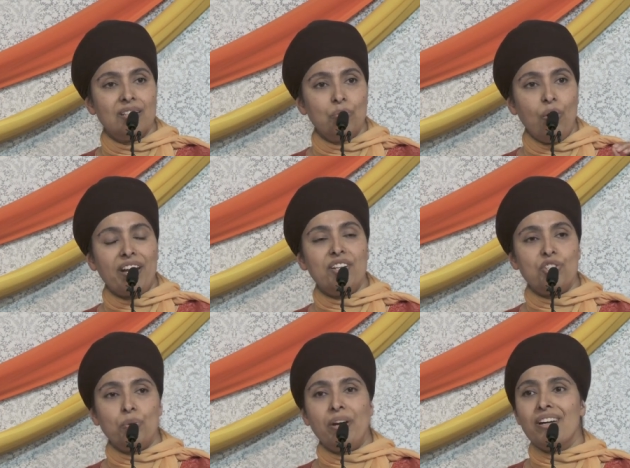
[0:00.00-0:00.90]
wanted
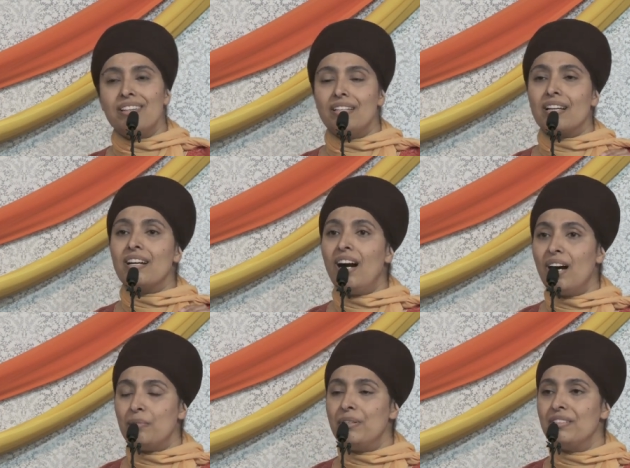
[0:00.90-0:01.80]
to wear the
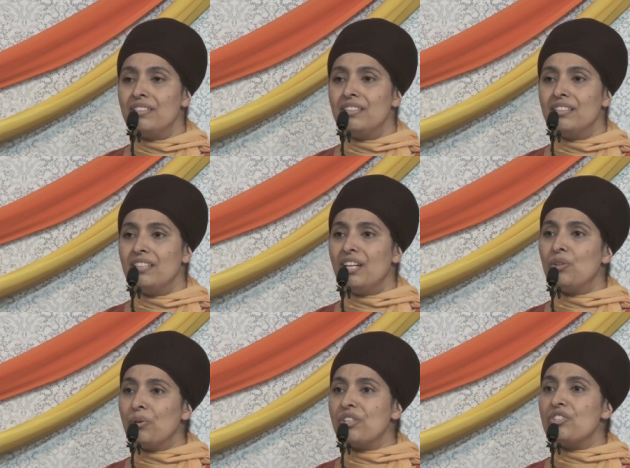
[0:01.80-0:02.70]
niqab in
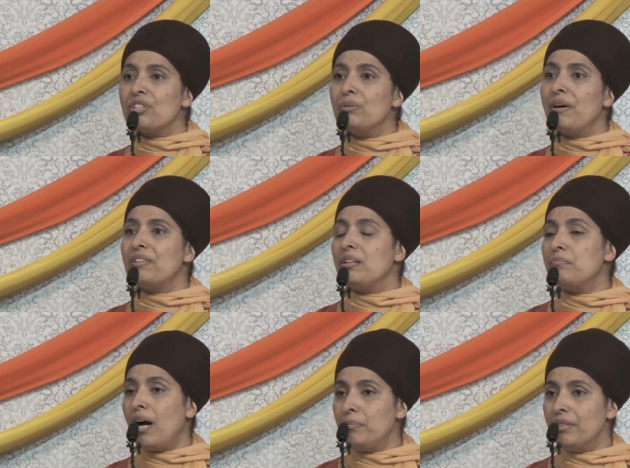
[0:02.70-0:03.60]
order to go out in
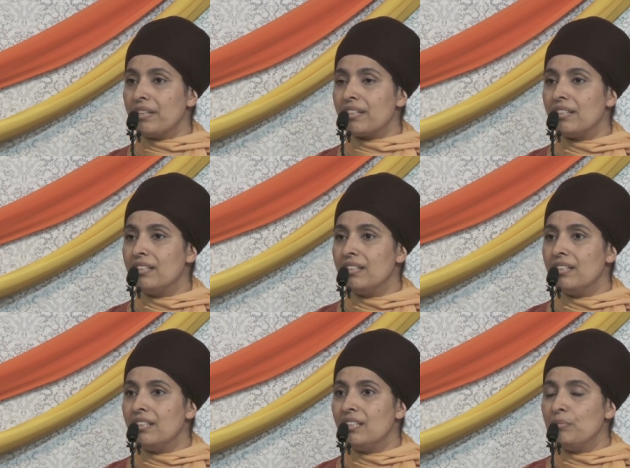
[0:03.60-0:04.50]
public,
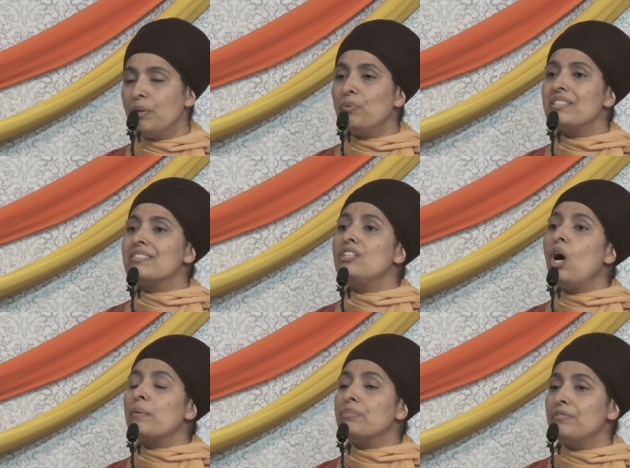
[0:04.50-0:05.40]
but was
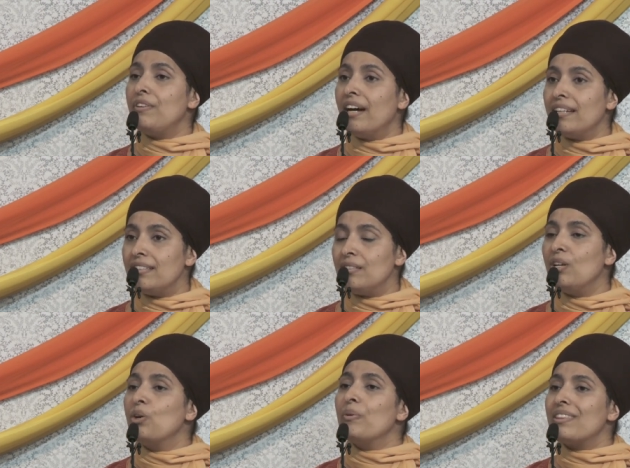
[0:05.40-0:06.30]
not provided
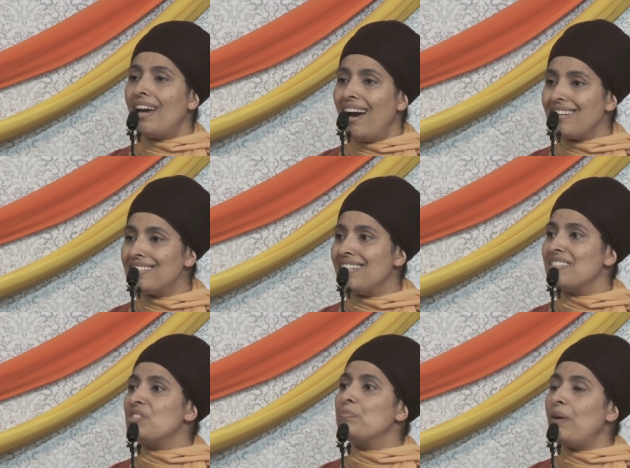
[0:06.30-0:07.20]
with
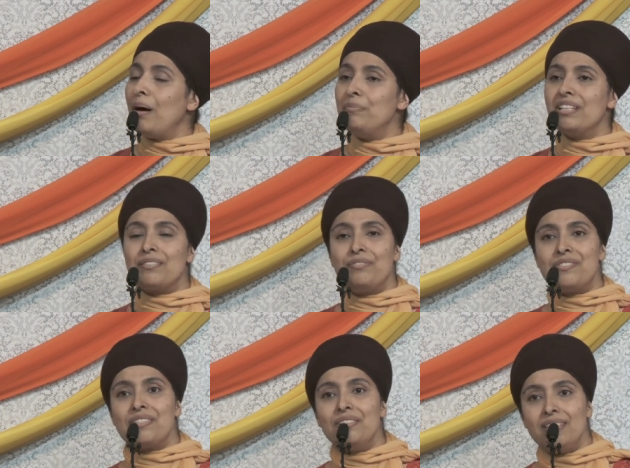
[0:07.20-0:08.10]
access to public
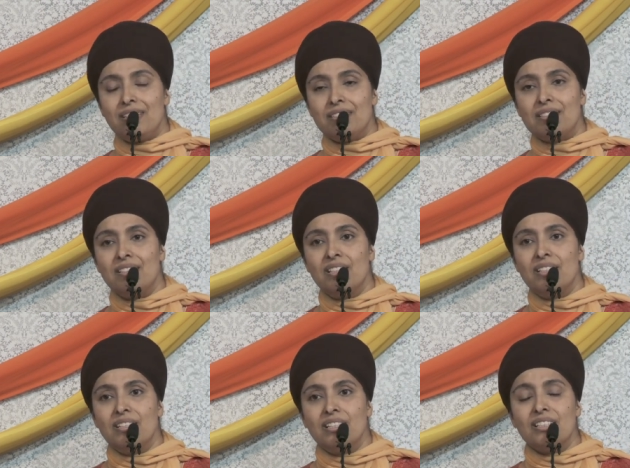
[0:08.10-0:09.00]
facilities,
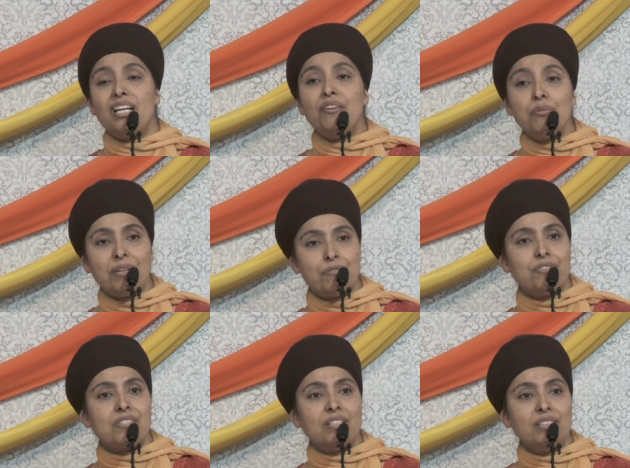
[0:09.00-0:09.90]
government
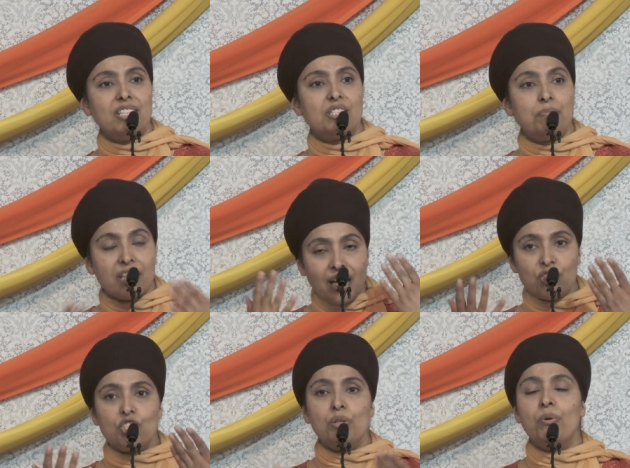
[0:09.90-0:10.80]
facilities, because
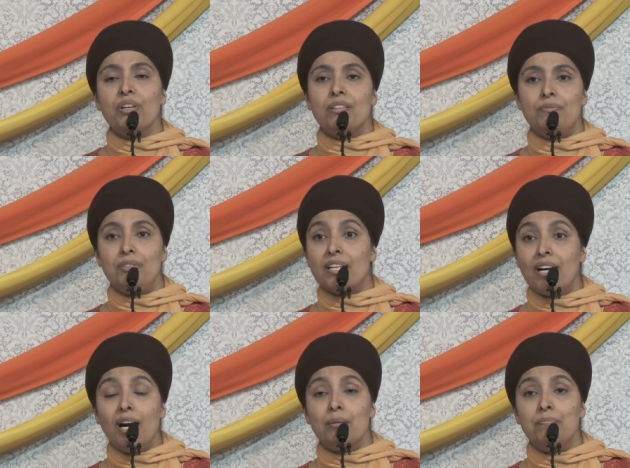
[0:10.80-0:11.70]
she wore the
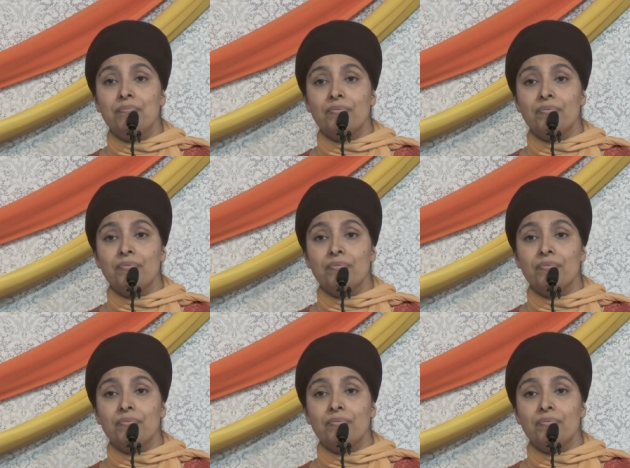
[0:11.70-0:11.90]
niqab,